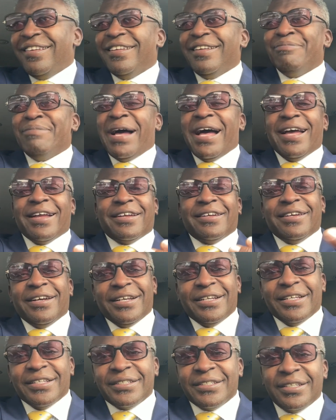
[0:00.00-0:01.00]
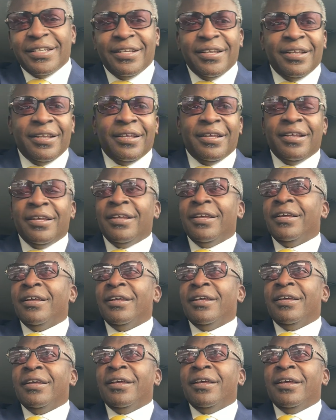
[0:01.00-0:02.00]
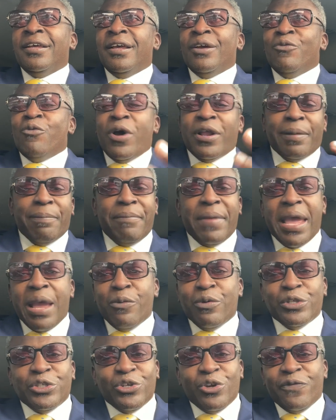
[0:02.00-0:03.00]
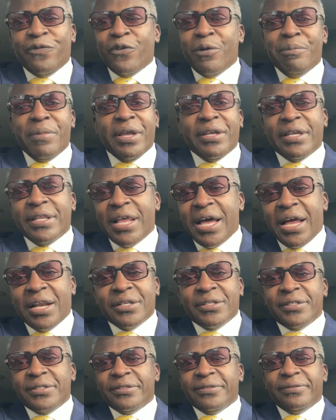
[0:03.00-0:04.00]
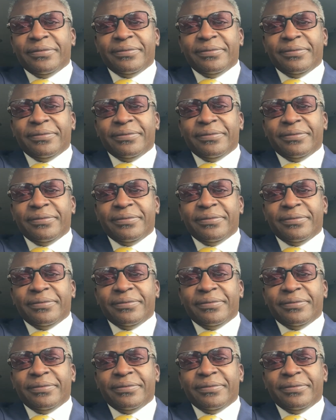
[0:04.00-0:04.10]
My goodness. What a man would do for a million dollars.